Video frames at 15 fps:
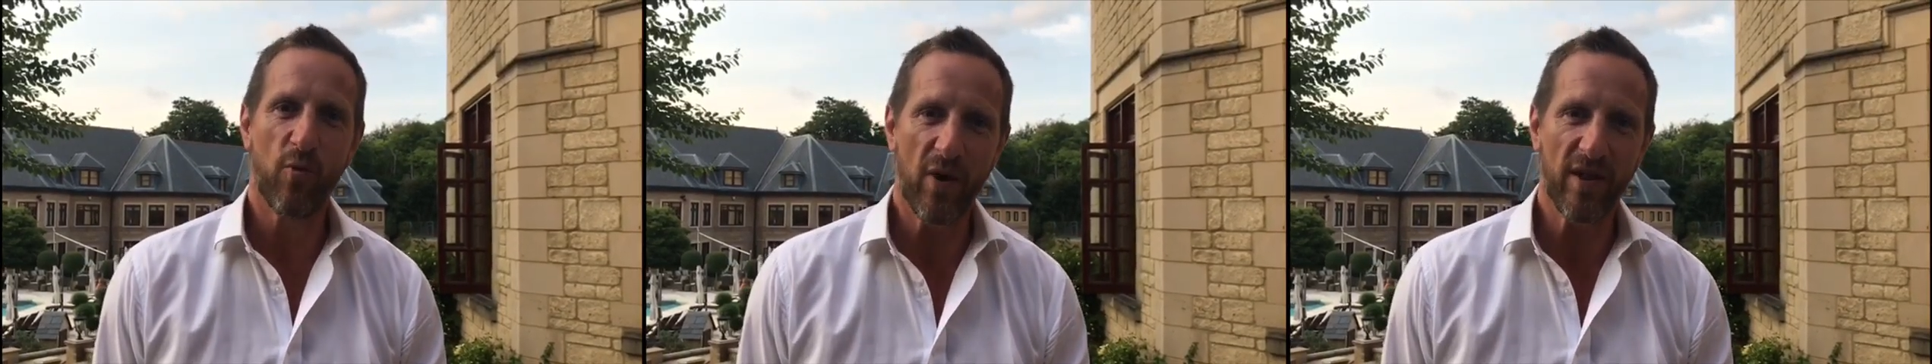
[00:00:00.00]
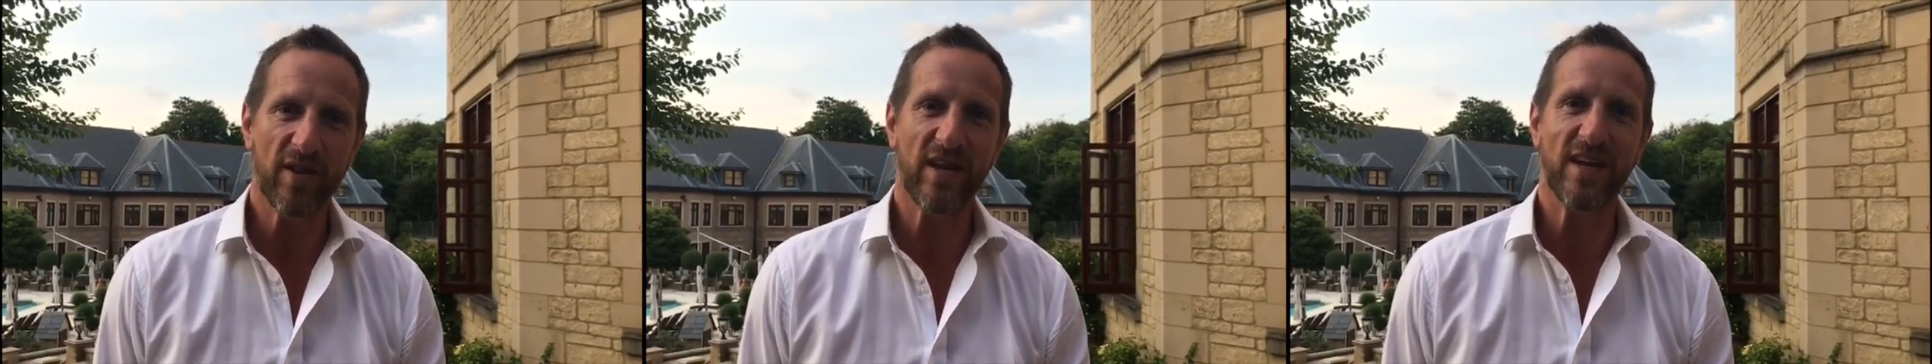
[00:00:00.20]

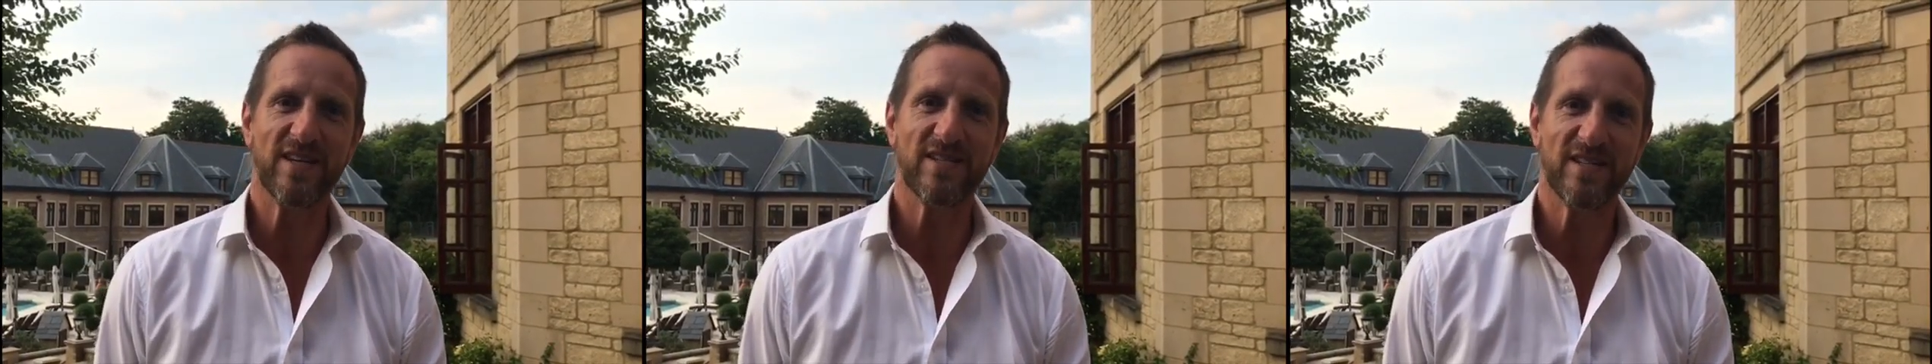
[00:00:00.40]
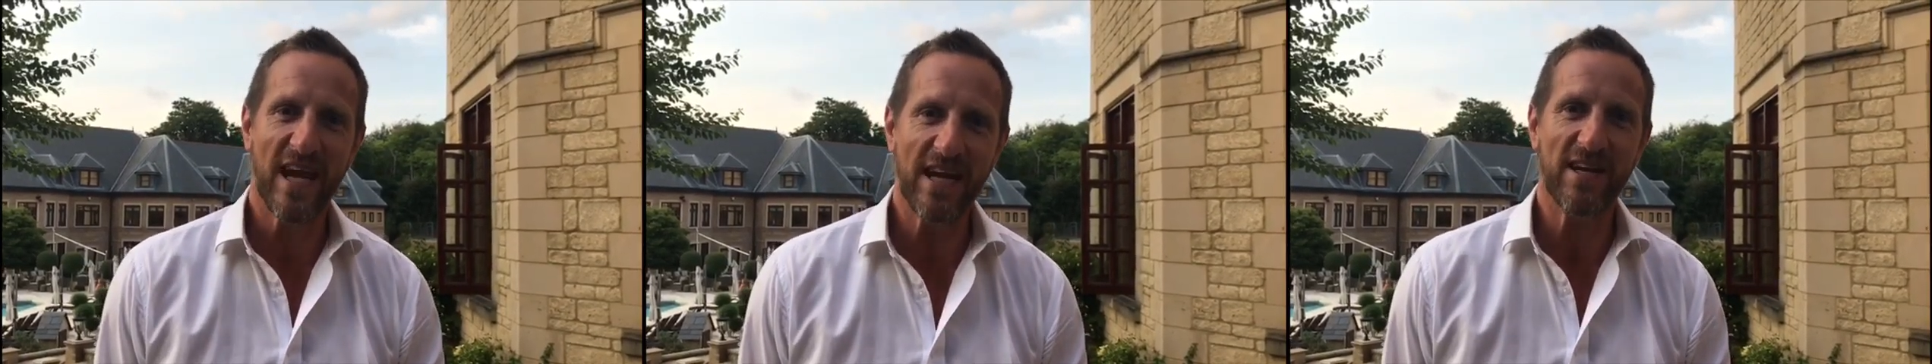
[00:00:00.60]
will
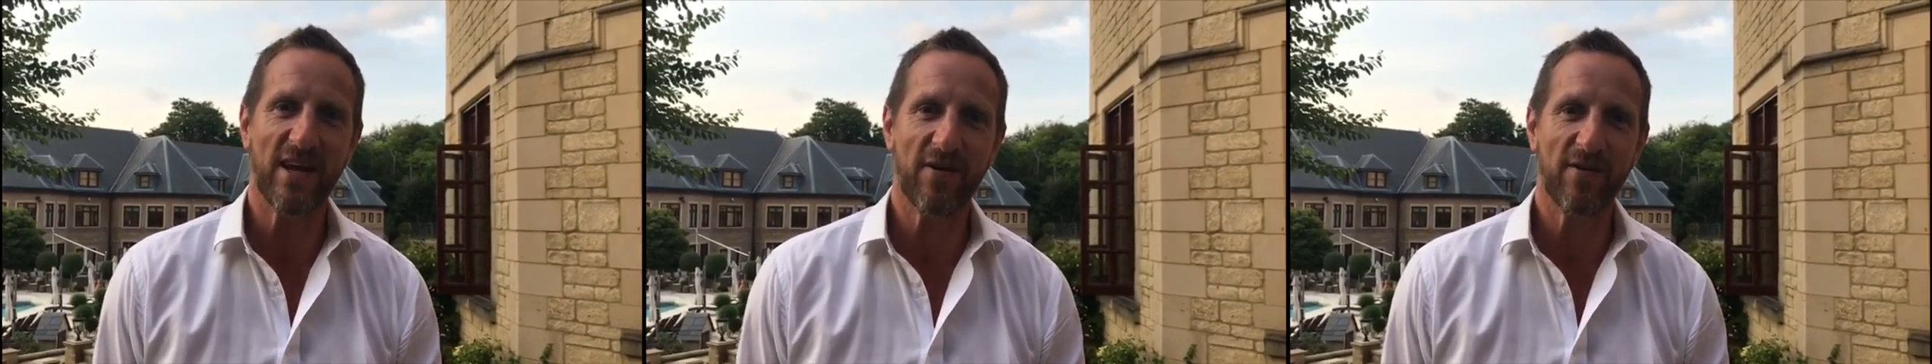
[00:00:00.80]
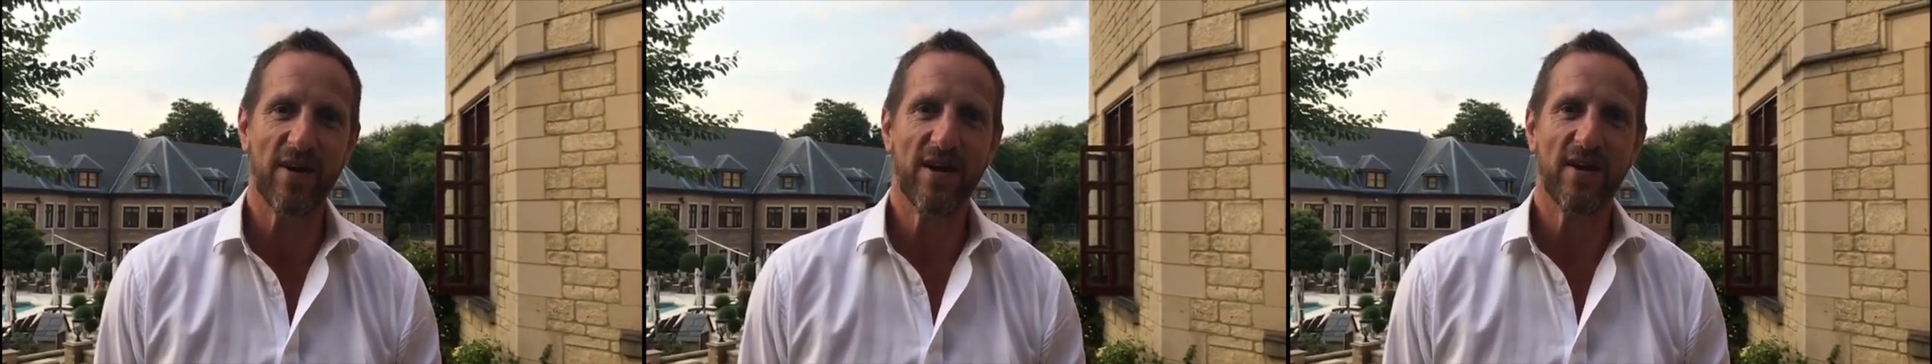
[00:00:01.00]

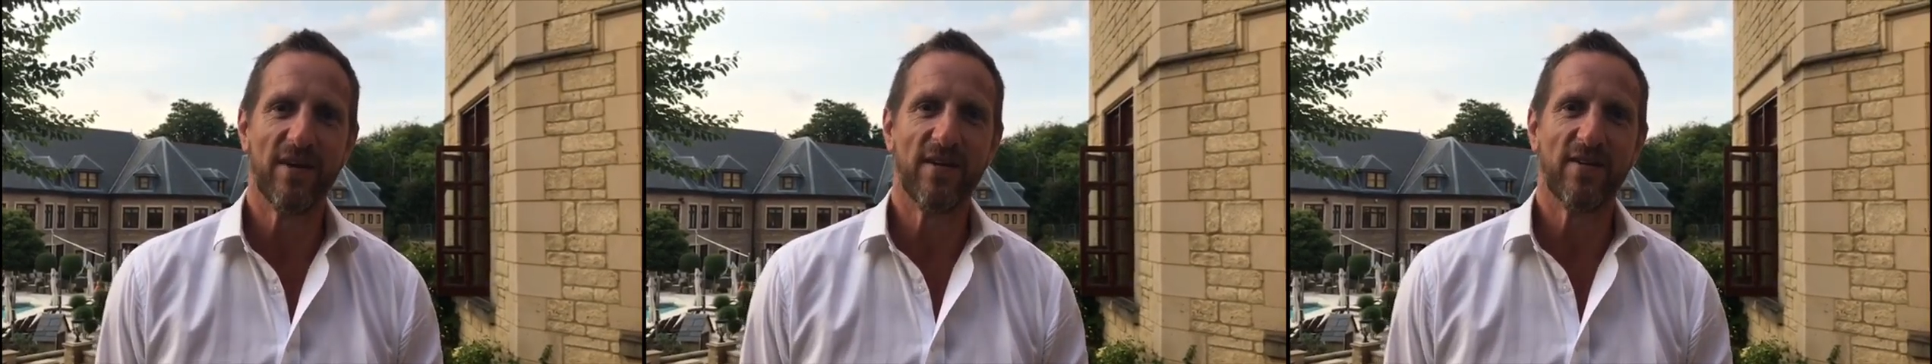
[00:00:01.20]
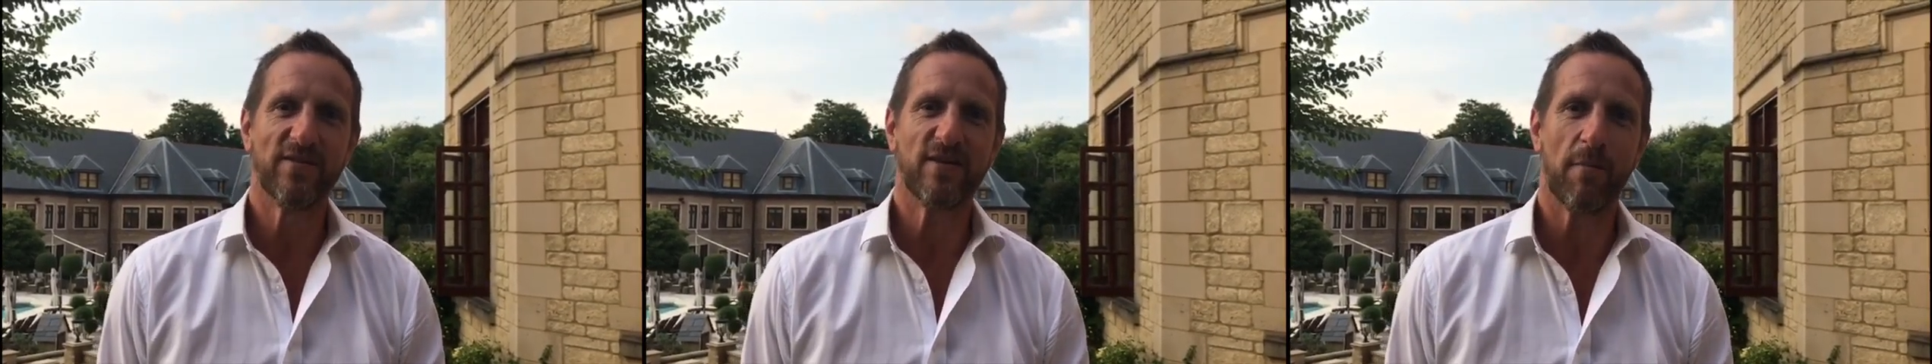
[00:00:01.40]
continue
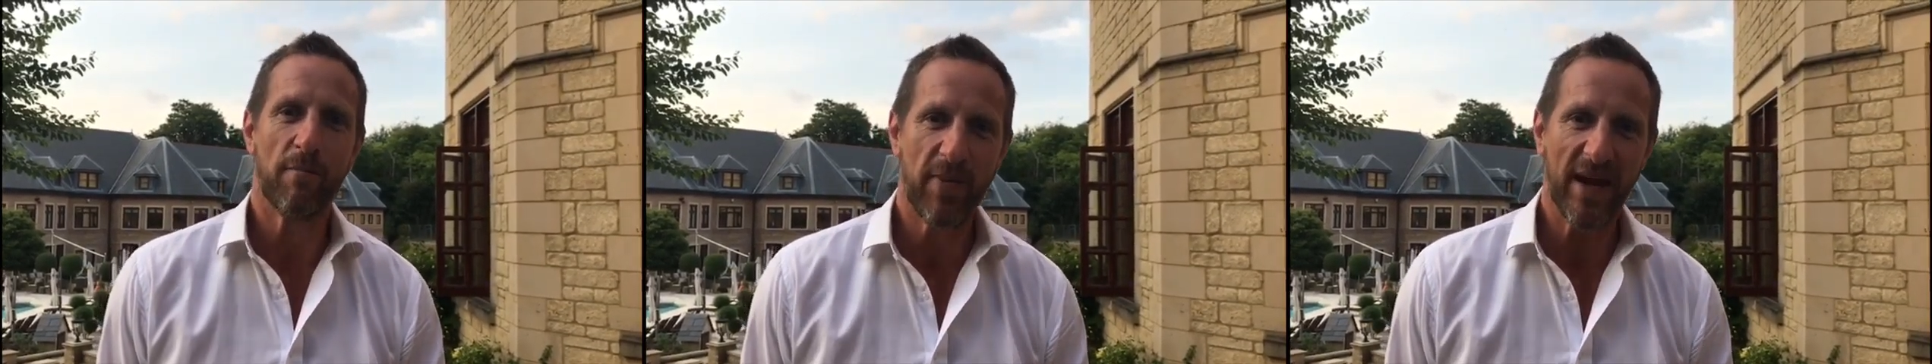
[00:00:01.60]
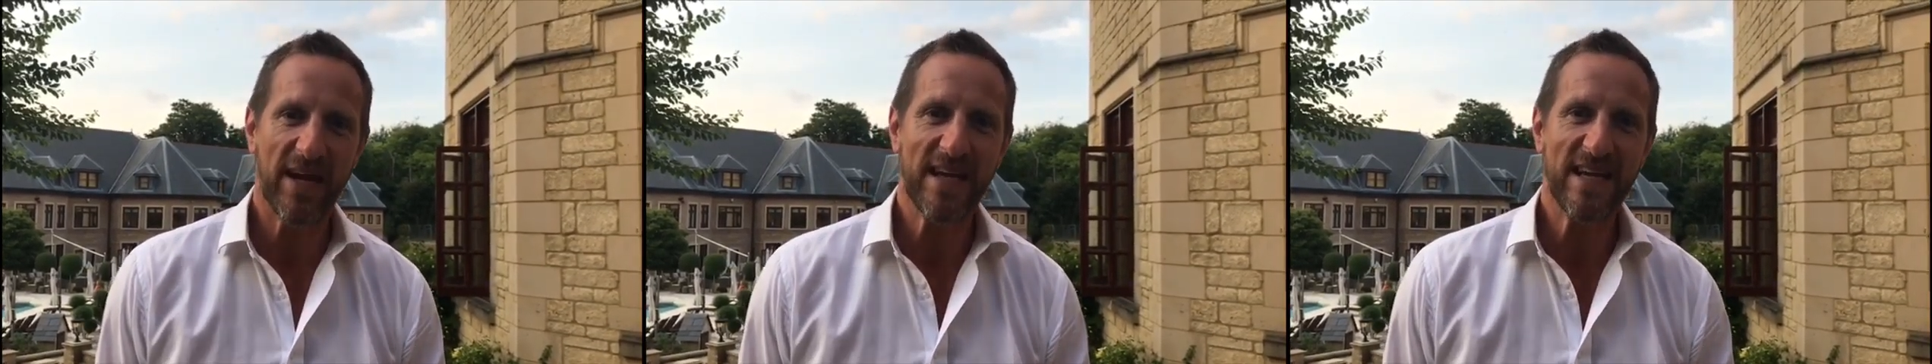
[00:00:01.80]
to
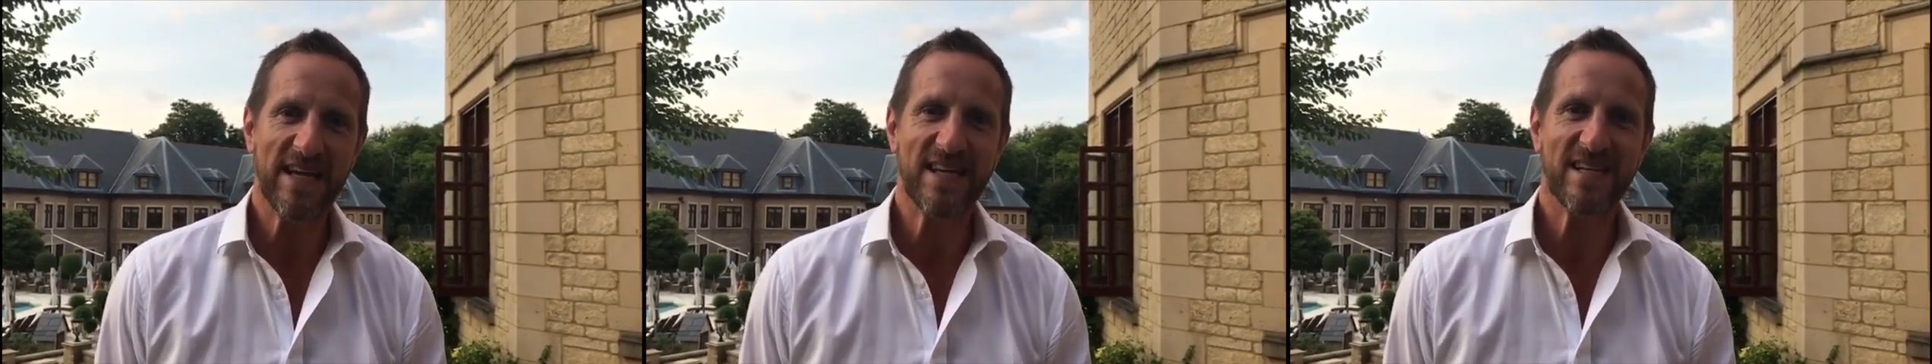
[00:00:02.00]
be